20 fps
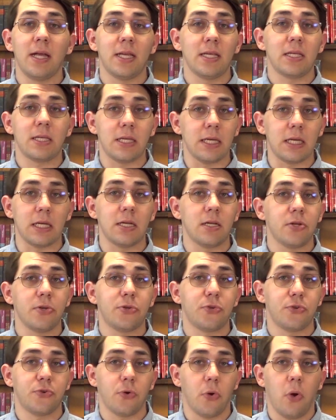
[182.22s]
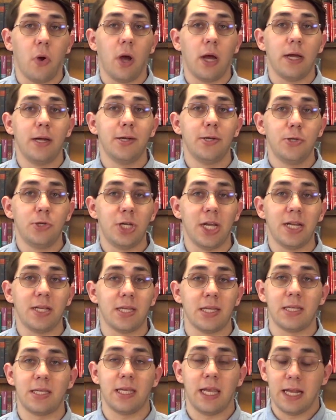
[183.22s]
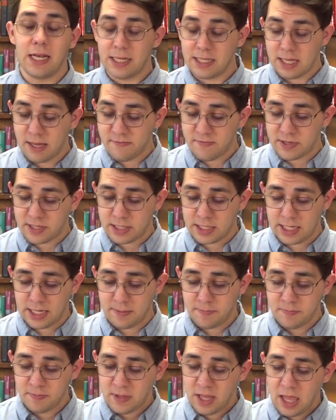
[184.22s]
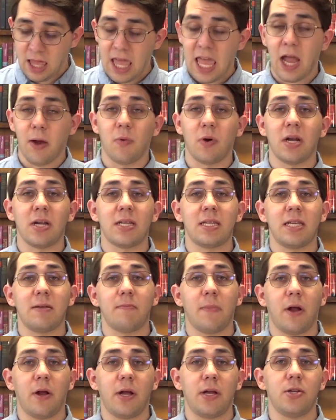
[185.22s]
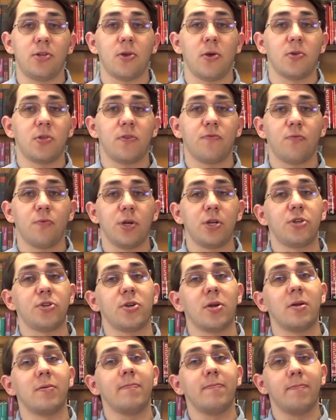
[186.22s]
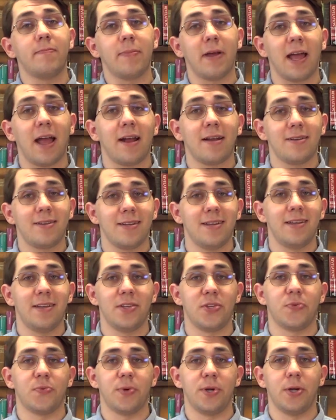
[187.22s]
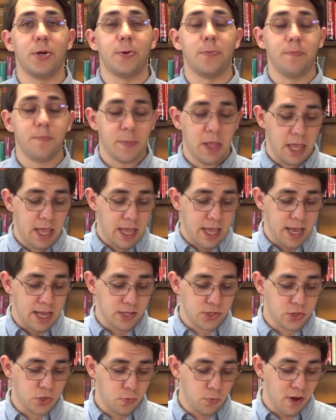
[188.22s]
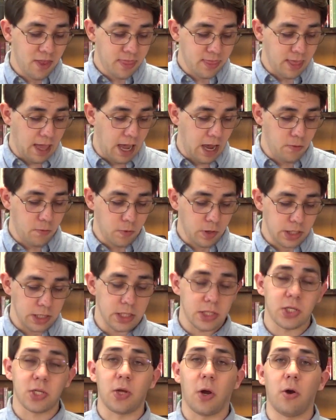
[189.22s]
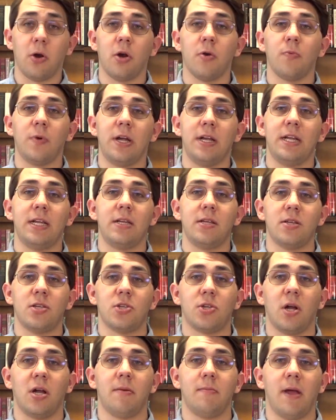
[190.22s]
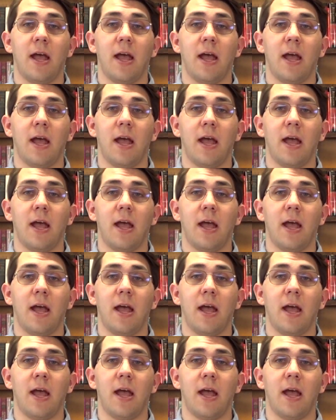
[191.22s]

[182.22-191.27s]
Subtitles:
is seeking to destroy Jesus in his infancy. And we're going to see Mary and Joseph return back to Israel. And so with that, we're going to start our reading, starting